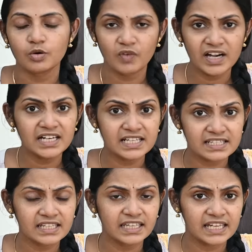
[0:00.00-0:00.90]
one
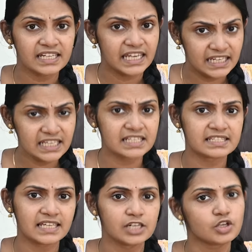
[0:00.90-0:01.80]
doesn't get any
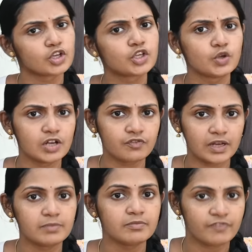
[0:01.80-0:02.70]
result or cure
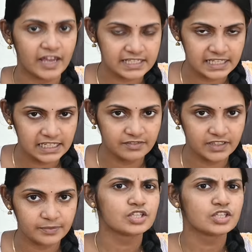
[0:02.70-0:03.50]
from fatty liver.